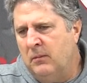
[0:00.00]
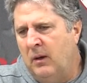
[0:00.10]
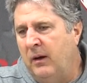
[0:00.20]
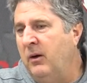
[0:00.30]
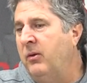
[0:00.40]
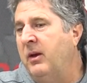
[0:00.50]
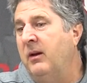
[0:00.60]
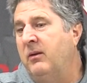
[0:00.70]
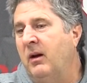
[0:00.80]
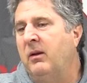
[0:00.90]
I do
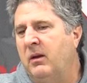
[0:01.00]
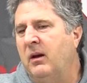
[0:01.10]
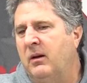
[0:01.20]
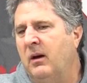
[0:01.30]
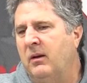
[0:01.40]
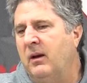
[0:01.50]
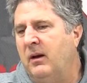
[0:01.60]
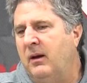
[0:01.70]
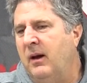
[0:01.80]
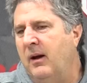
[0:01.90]
think so. I
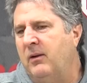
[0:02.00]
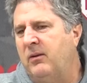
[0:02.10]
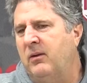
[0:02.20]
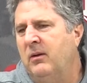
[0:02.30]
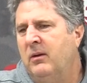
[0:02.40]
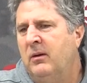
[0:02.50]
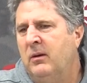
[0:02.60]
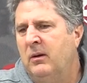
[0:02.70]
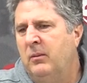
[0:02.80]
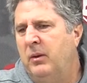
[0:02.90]
think yes,
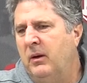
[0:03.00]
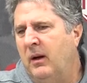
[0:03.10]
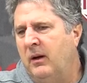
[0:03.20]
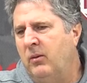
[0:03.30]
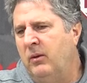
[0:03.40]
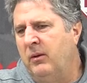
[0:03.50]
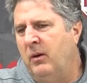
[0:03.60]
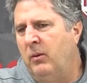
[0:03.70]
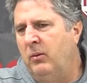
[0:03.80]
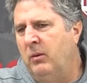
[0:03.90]
but like we'll
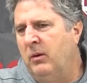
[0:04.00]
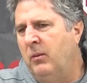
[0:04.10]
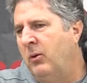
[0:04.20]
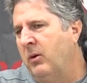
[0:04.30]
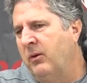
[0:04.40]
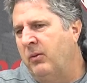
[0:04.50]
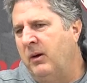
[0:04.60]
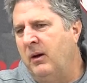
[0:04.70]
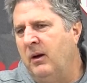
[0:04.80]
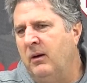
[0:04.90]
know more as we
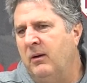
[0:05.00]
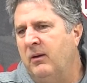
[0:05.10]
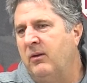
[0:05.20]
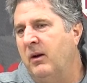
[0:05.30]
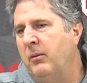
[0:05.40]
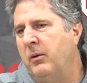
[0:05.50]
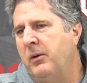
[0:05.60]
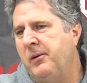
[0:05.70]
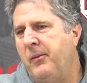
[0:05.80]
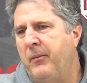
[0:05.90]
get into December.